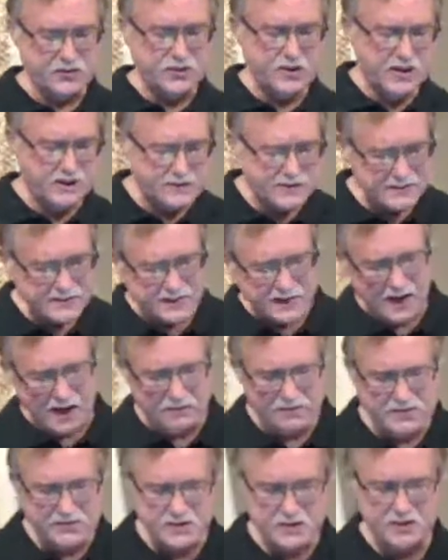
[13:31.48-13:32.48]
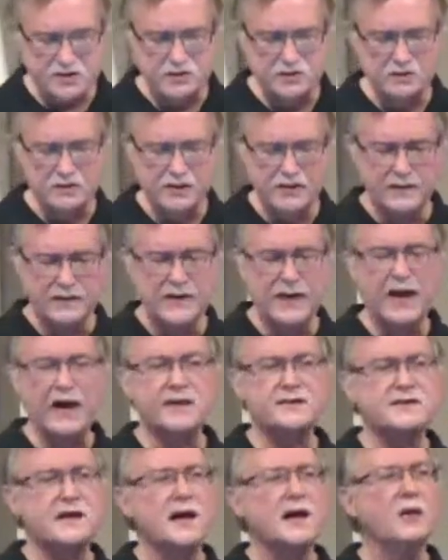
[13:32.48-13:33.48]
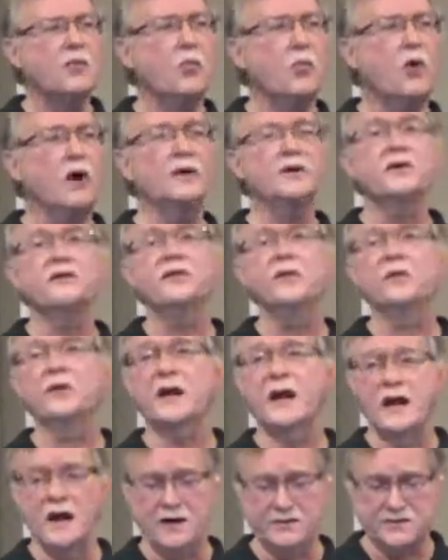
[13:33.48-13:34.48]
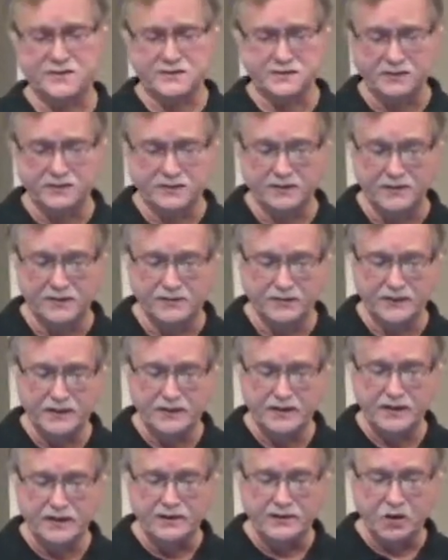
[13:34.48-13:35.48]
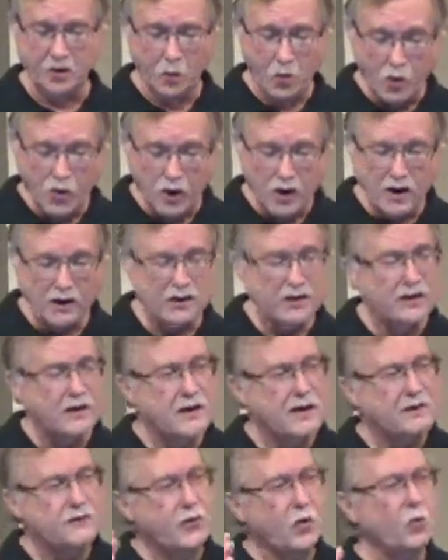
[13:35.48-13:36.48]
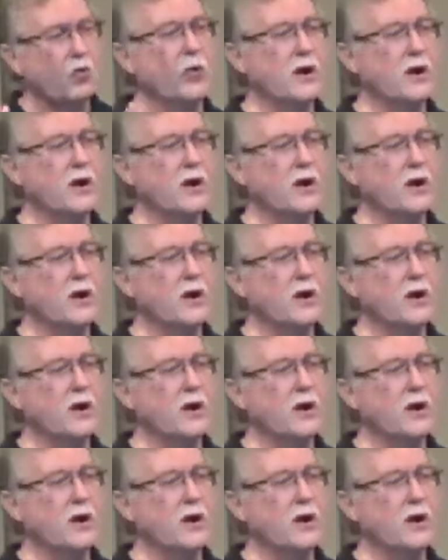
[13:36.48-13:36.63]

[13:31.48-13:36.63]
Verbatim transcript: Jesus comes to you as a wonderful counselor. The word for